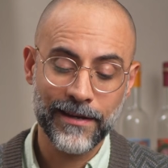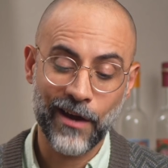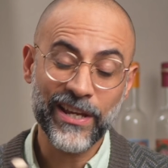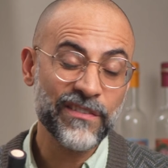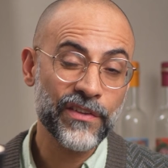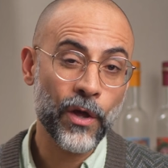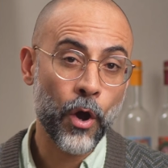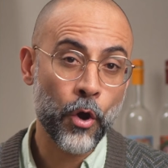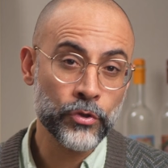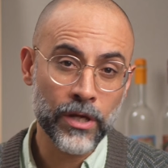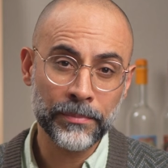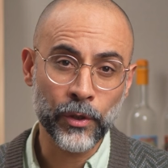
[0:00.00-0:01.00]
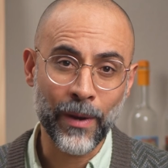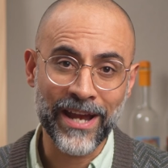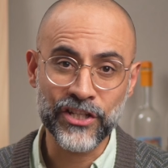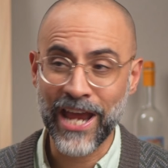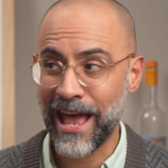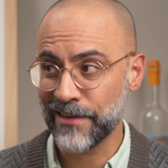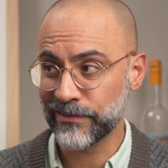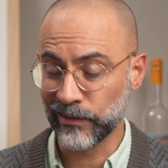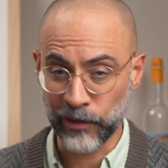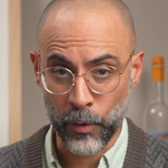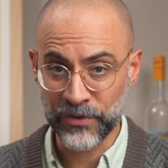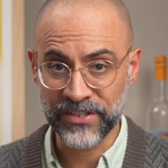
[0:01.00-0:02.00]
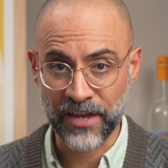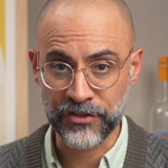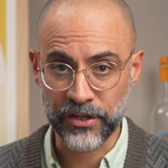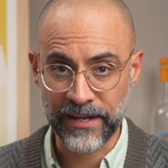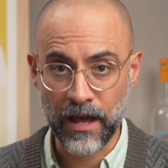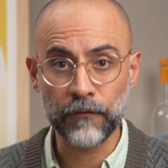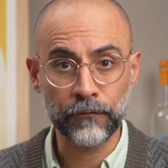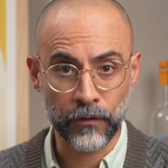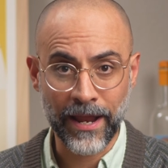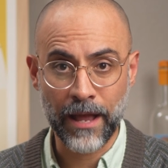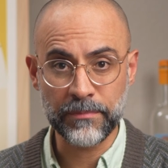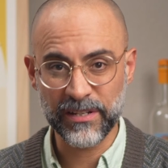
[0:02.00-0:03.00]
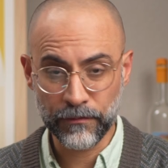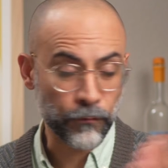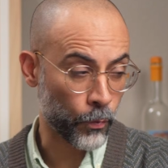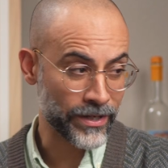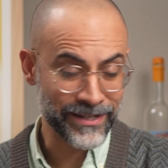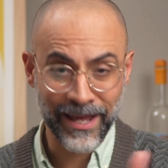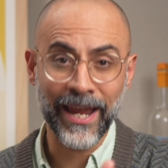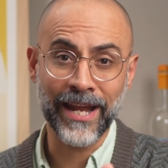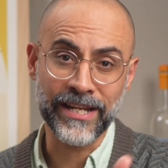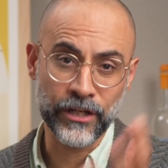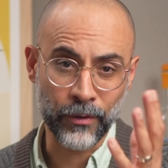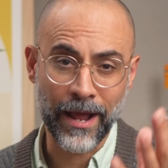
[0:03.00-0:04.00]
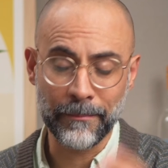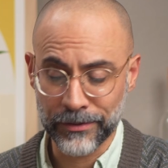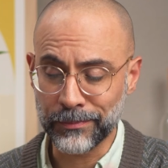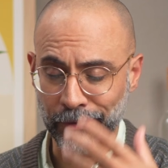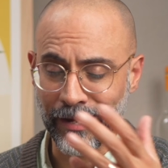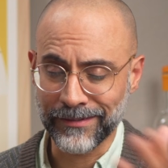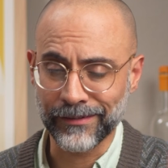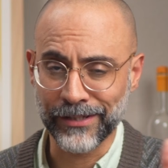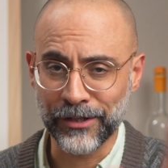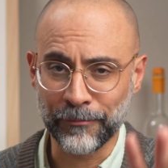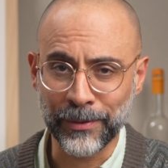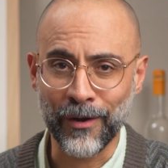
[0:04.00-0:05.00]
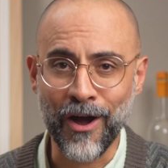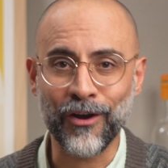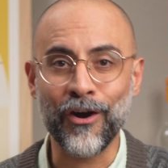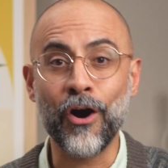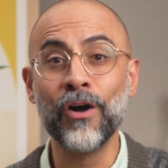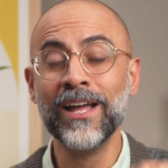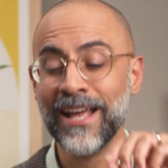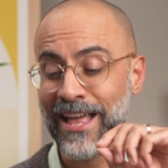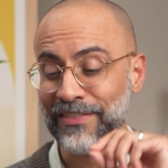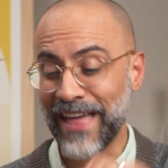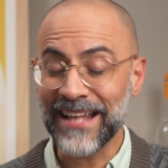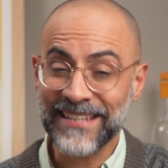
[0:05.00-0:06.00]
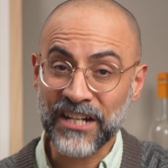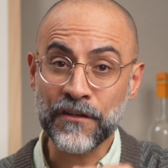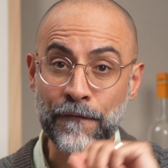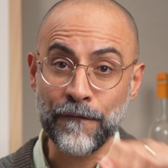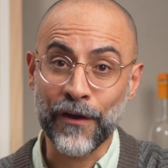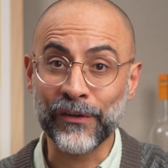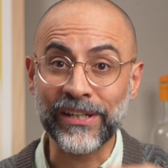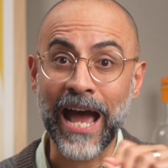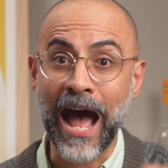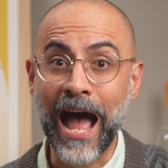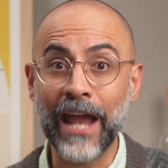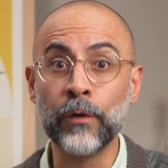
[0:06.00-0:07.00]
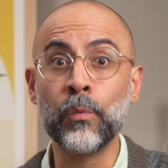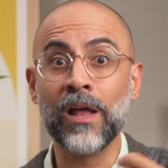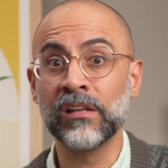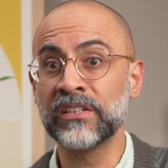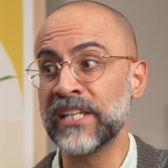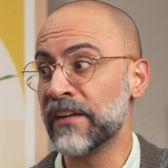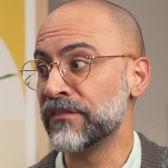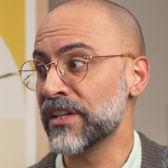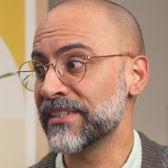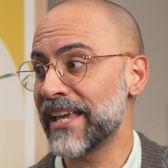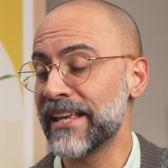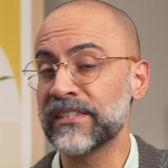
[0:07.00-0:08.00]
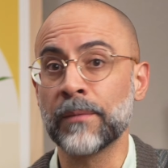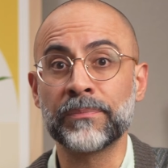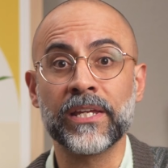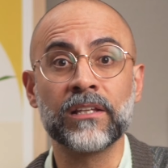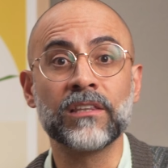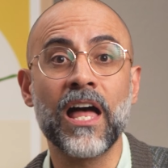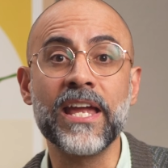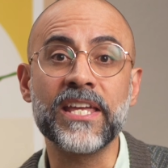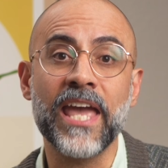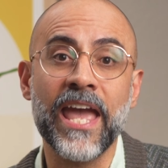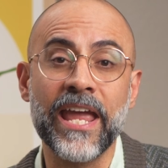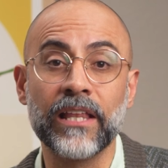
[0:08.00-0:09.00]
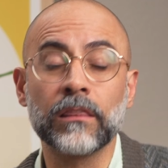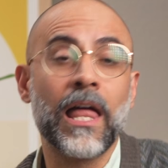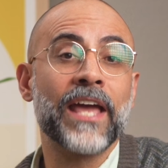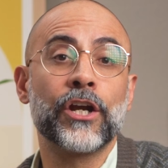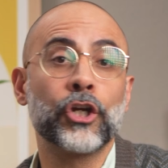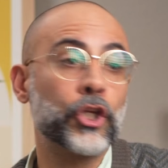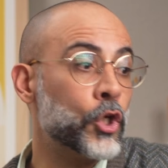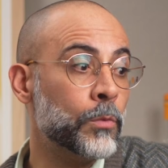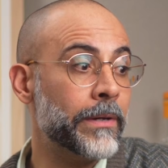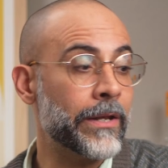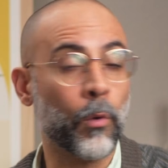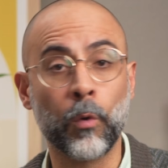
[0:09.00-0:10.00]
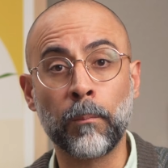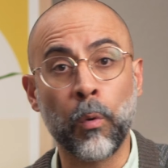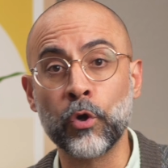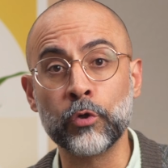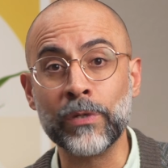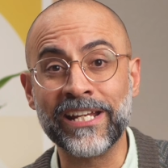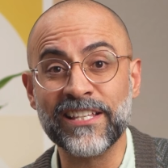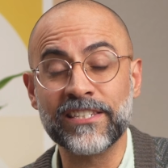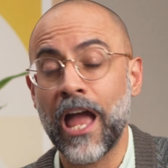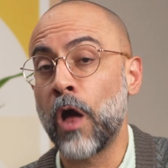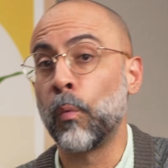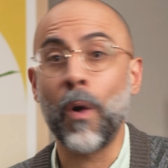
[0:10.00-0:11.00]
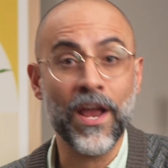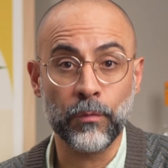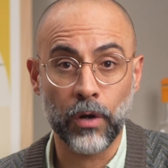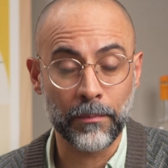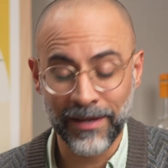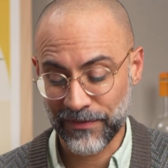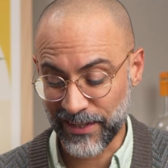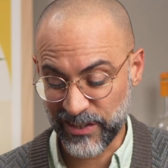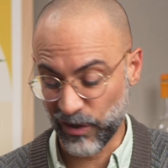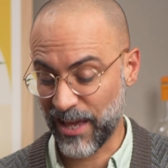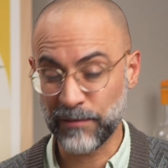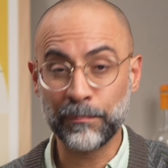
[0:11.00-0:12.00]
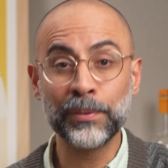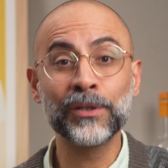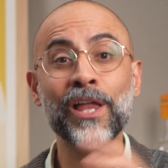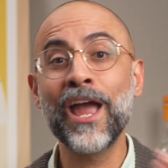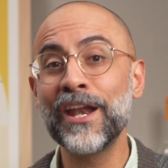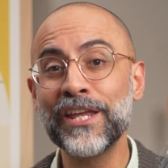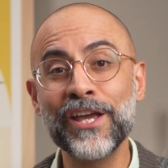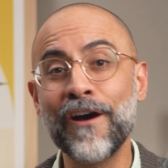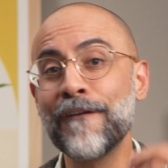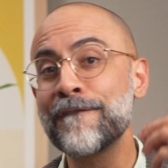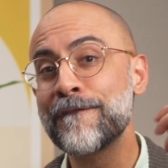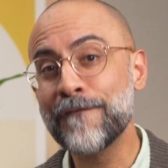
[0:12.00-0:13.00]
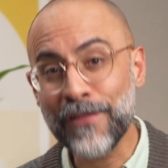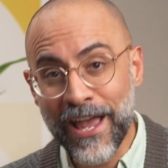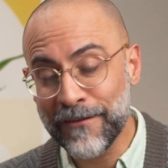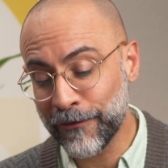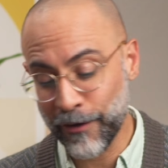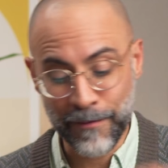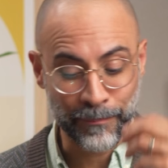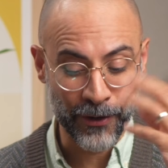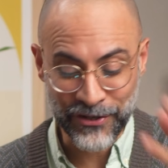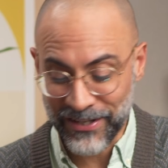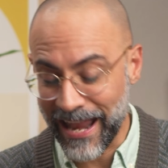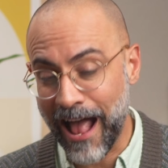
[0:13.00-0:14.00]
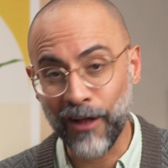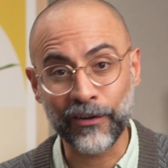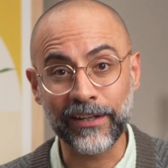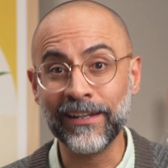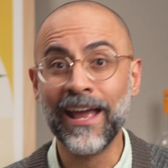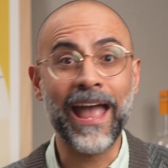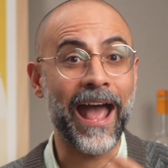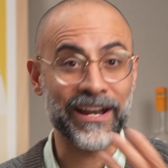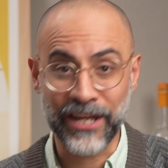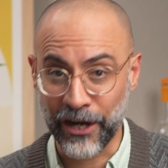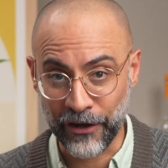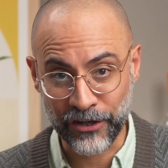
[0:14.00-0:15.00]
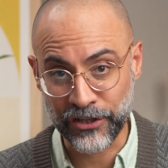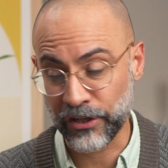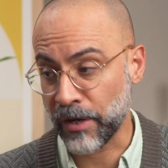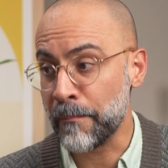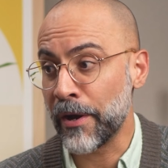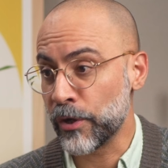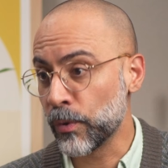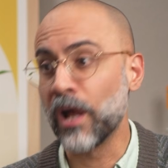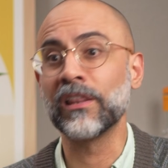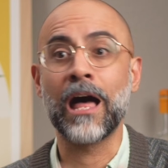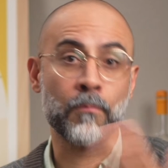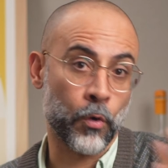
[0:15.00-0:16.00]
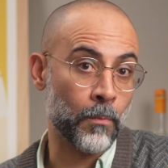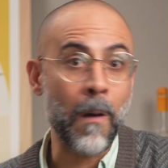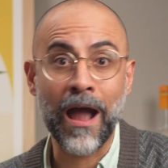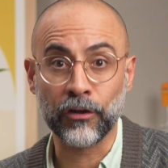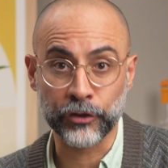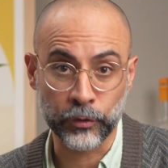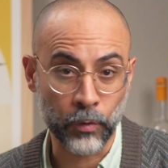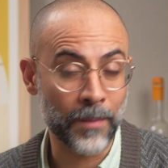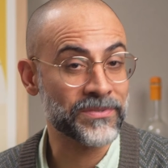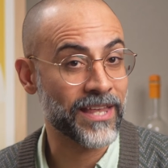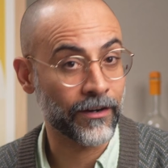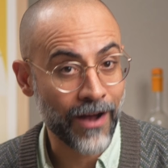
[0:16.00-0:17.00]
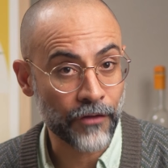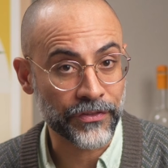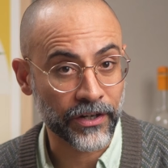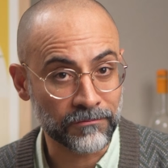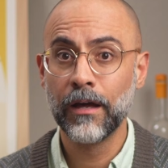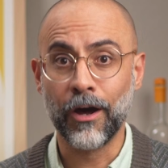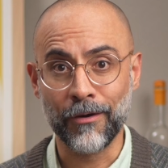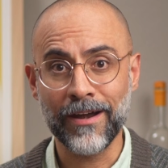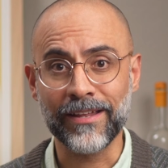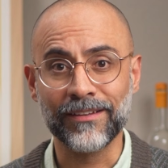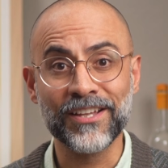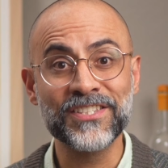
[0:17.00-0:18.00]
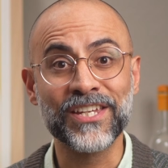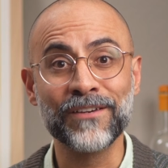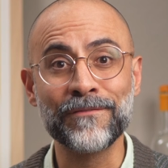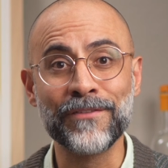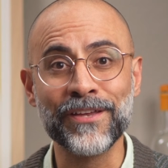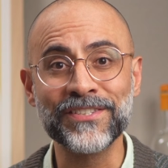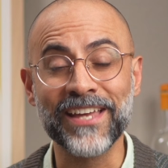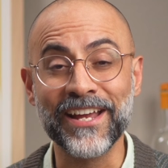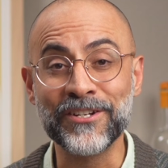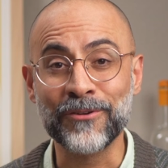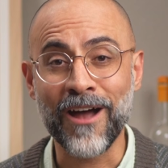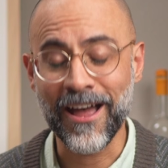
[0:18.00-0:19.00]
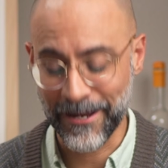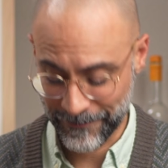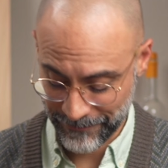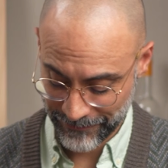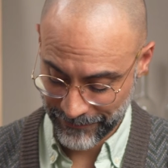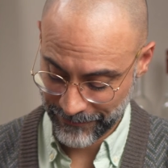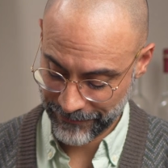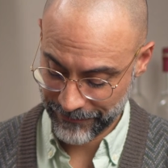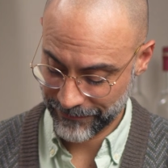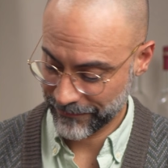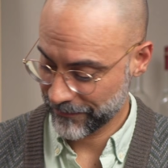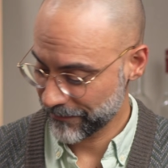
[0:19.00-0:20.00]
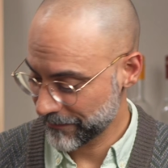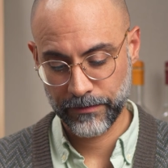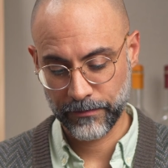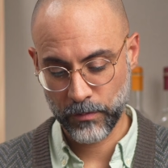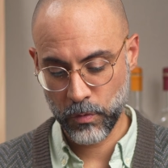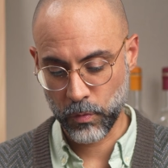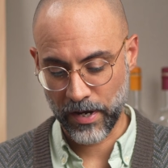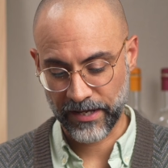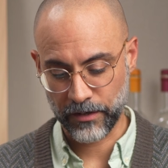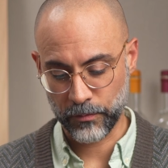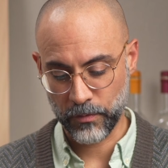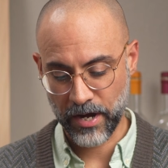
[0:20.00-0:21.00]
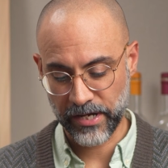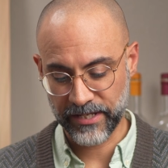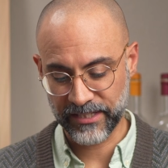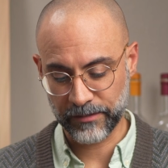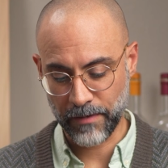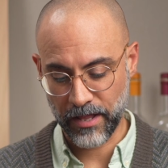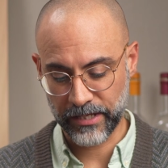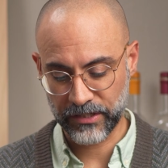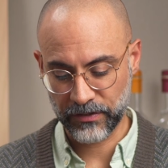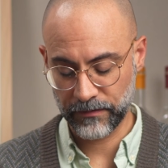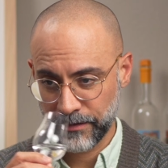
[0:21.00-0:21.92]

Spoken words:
Now, even though OWH has the lowest ester count for Hampden, 40 to 80 grams per hectoliter of pure alcohol, that's actually fairly high relative to, say, something like a lighter Cuban or Puerto Rican style white rum. This still has plenty of flavor and personality and character compared to a lot more milder rums that are out there. Alrighty, let's give this a try. Ooh, I can already smell it.